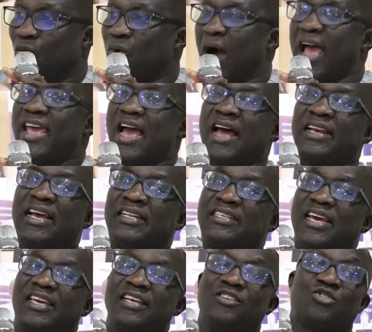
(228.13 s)
Why are they
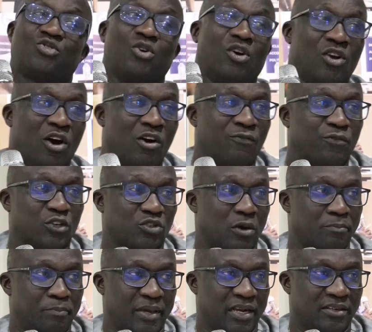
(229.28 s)
taking so long for
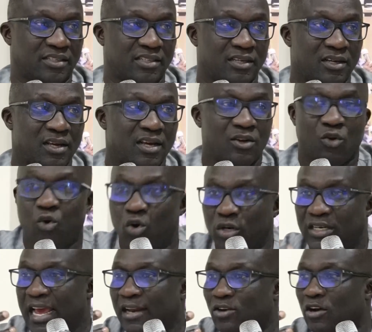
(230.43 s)
some bills? Could
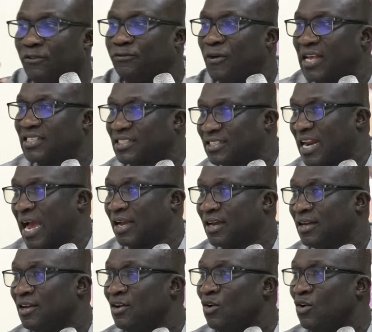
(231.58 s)
they not fast track?